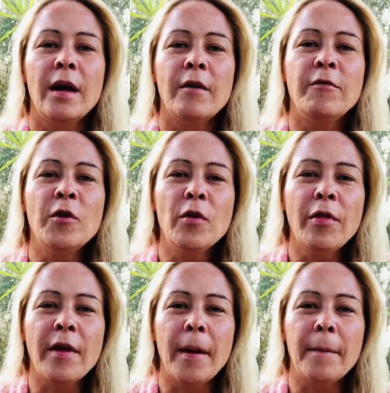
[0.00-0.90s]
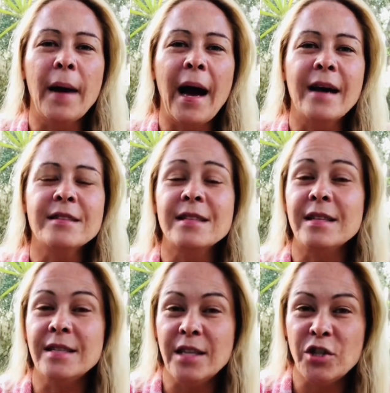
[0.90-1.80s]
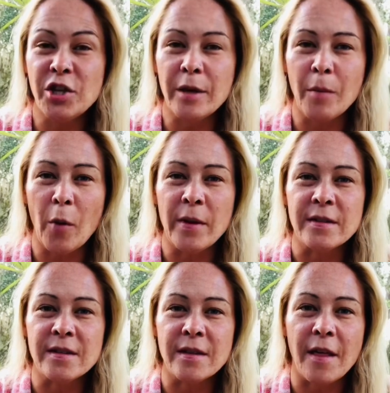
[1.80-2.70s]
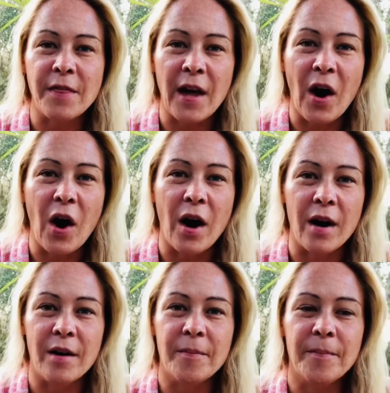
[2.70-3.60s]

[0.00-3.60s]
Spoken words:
view them as the teaching moments that they are.